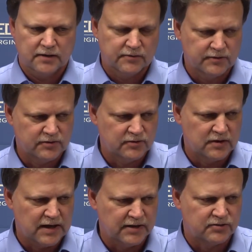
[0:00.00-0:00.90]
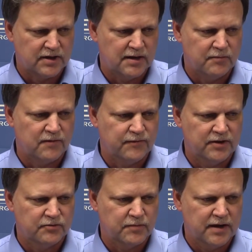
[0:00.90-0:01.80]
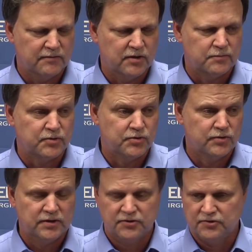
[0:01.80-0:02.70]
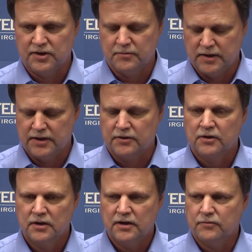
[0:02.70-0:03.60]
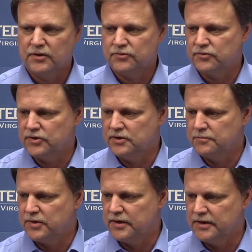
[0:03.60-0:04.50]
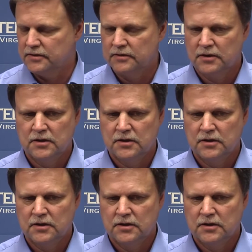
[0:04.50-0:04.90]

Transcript: because this is the last time our fans will be having an opportunity to see them here at West Virginia playing.